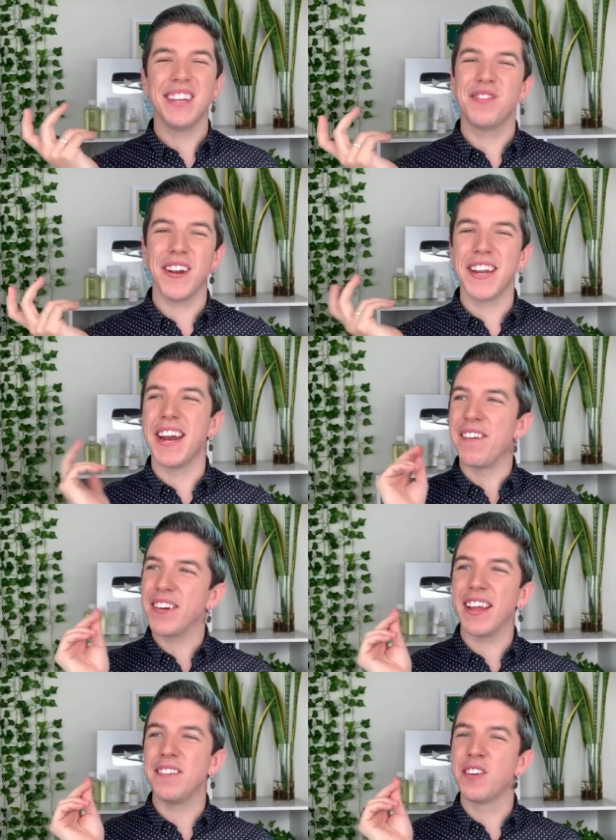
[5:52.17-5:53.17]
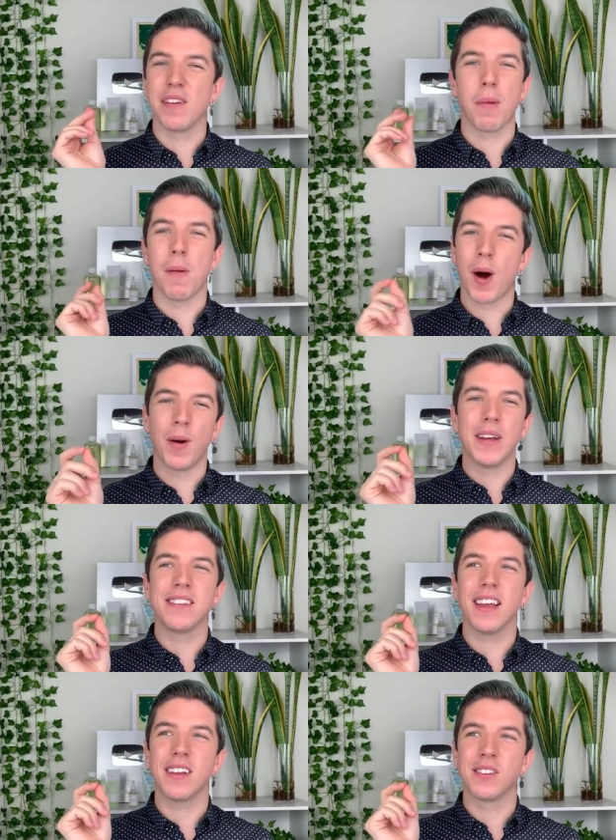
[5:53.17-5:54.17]
it's funny, in every live stream, I'm
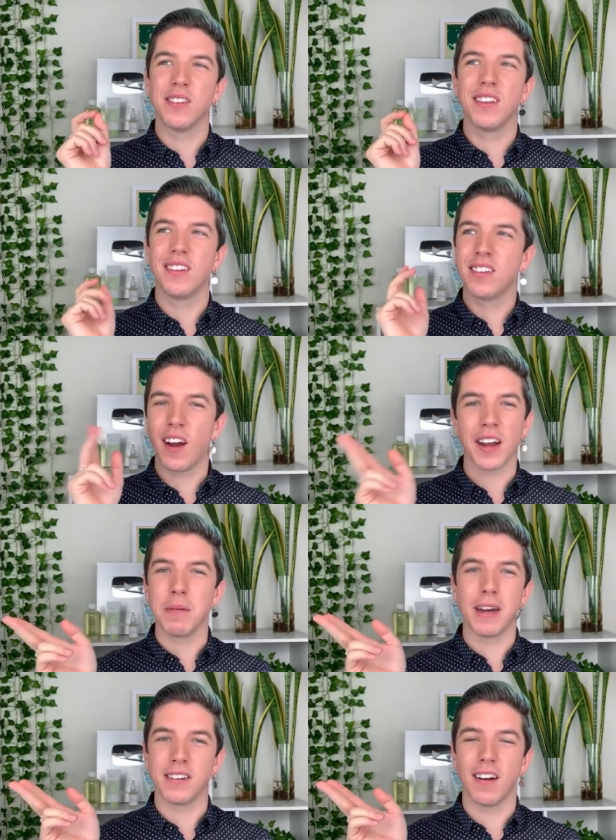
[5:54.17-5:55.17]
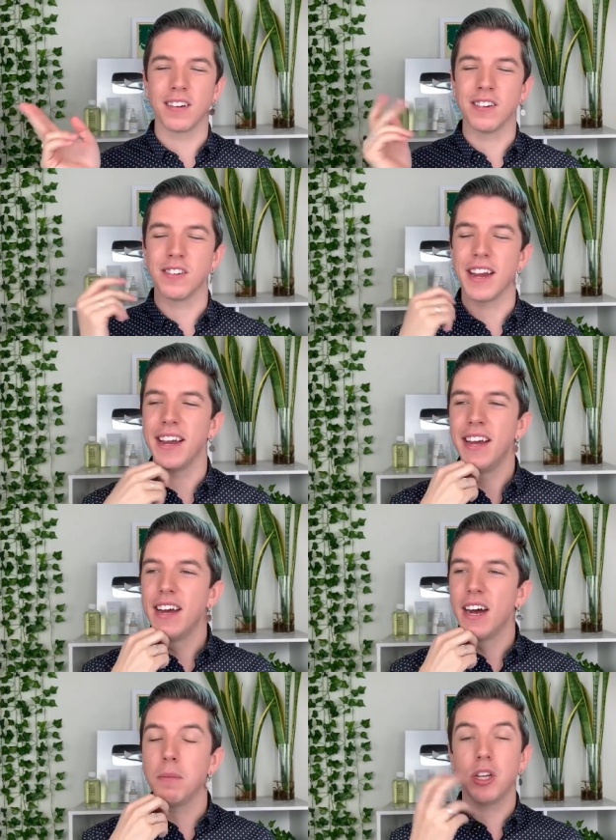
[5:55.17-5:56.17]
always like talking about Dr. J,
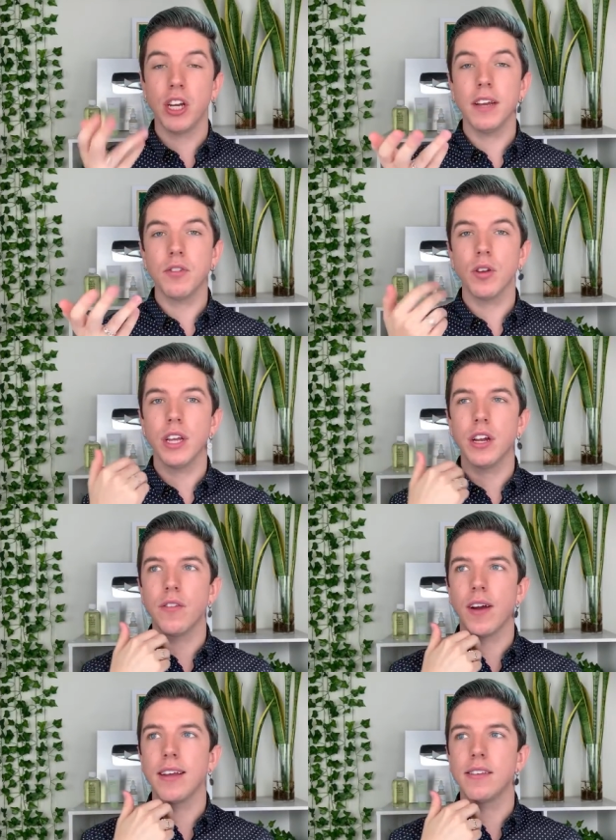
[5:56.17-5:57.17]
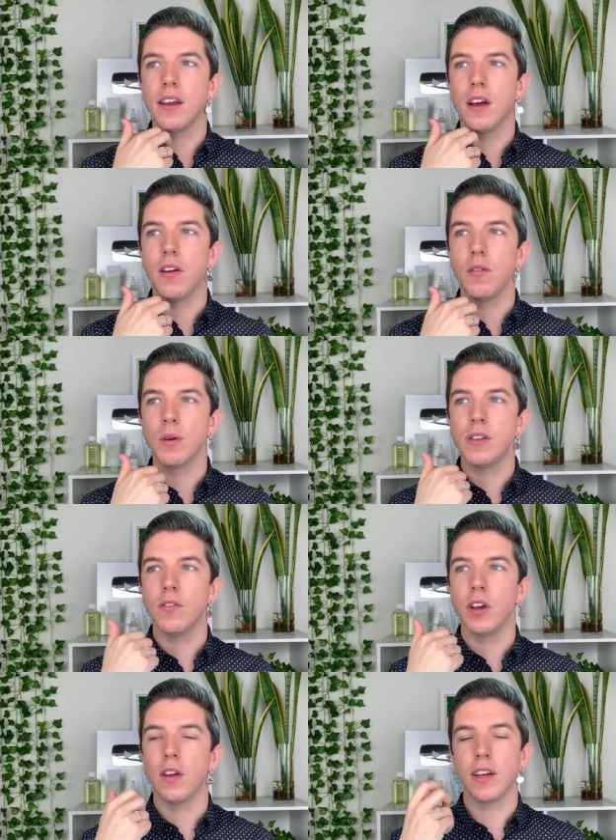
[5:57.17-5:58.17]
Uh, but she gives really good advice in a
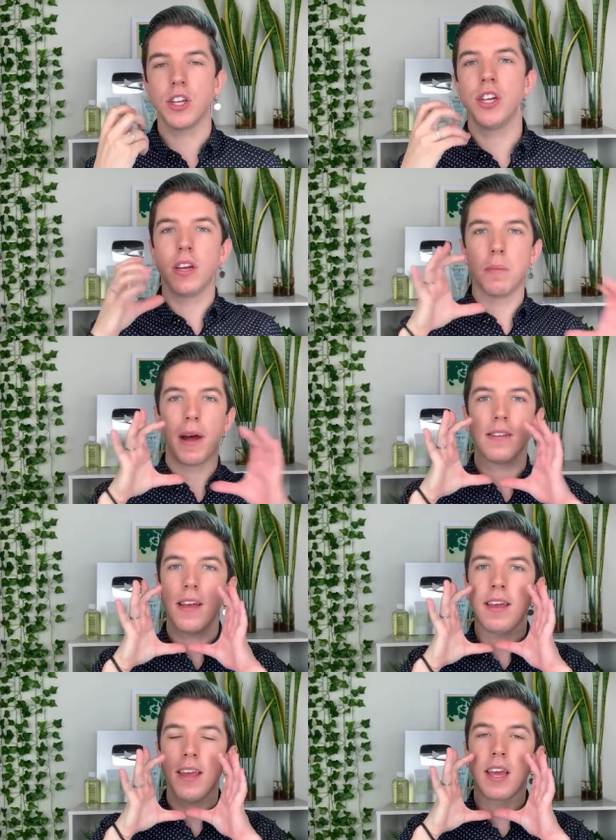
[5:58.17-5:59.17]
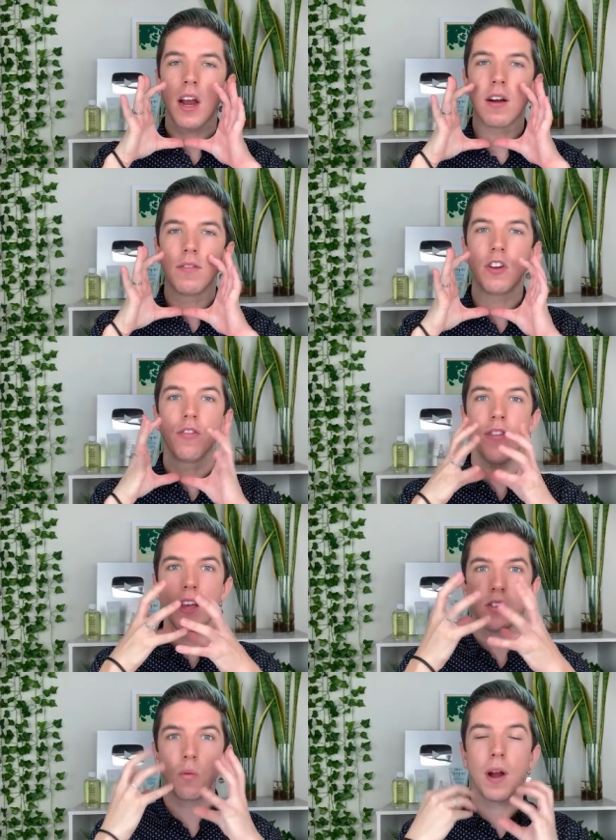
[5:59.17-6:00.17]
recent video that she did about taking care of your
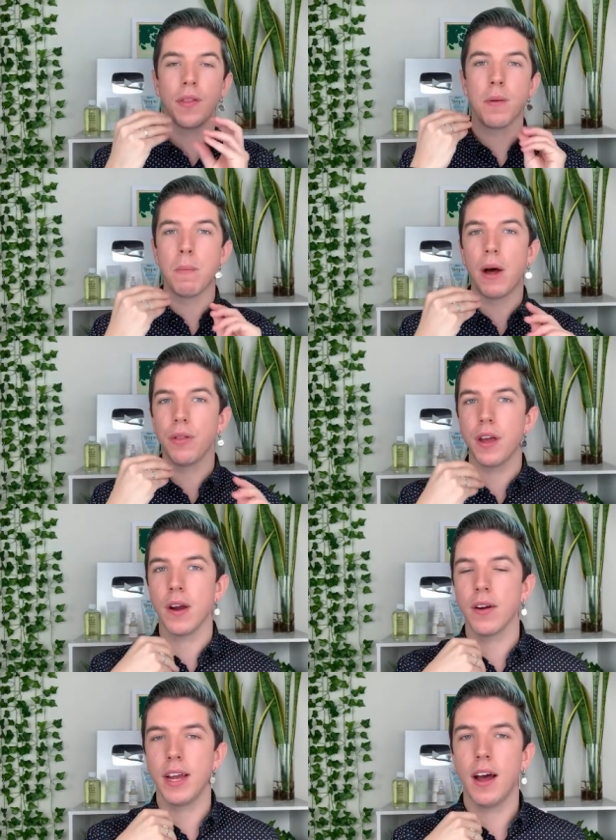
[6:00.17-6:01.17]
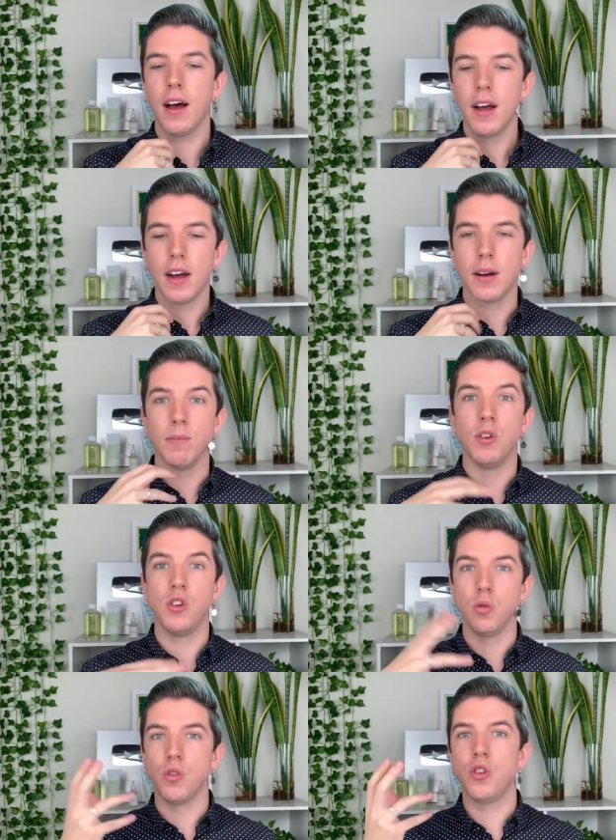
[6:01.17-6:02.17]
face around the mouth area um,
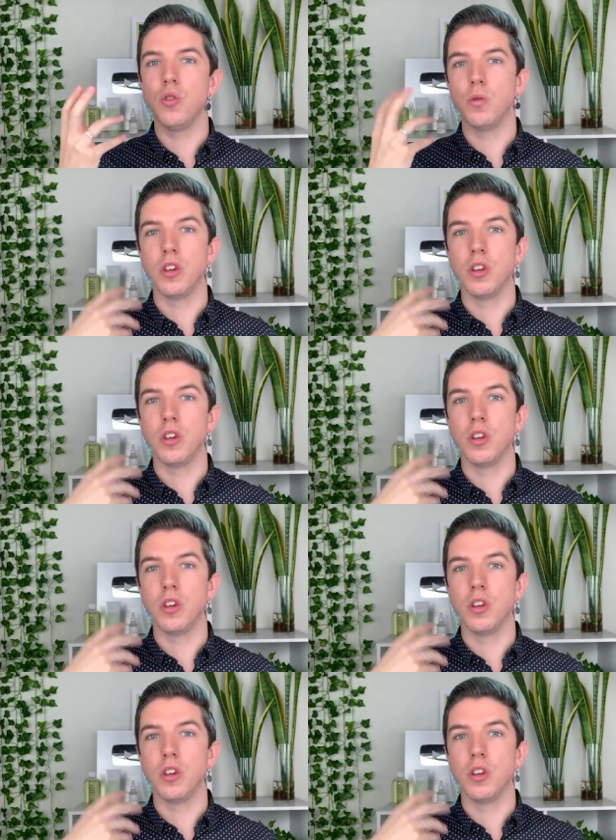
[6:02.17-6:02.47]
due to